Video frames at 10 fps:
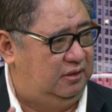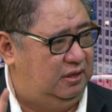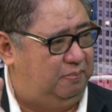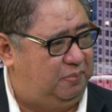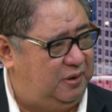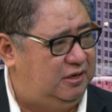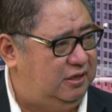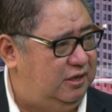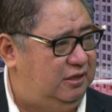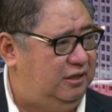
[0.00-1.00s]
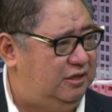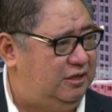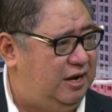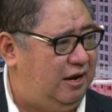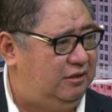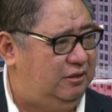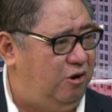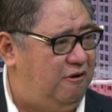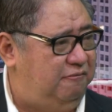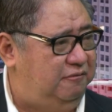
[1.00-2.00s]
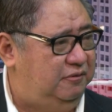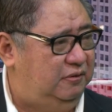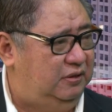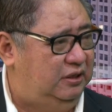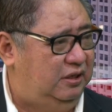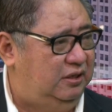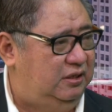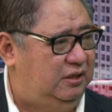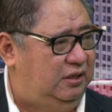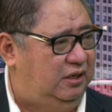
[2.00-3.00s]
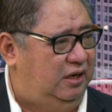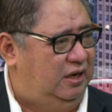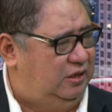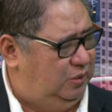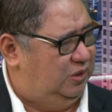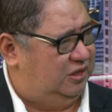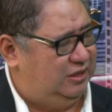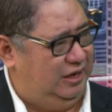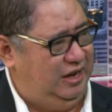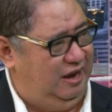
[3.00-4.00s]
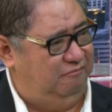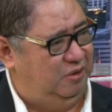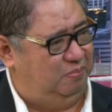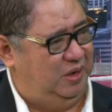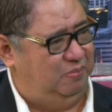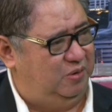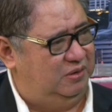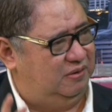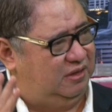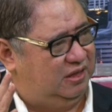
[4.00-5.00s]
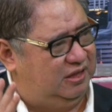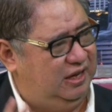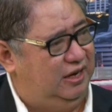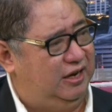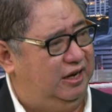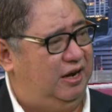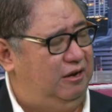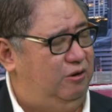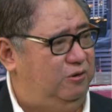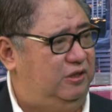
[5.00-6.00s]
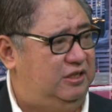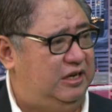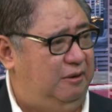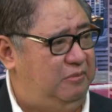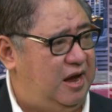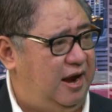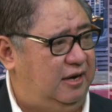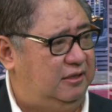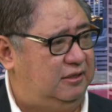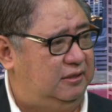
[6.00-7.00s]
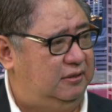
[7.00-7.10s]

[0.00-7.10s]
the president is knocked off, no, you will still have the people thinking along the same lines.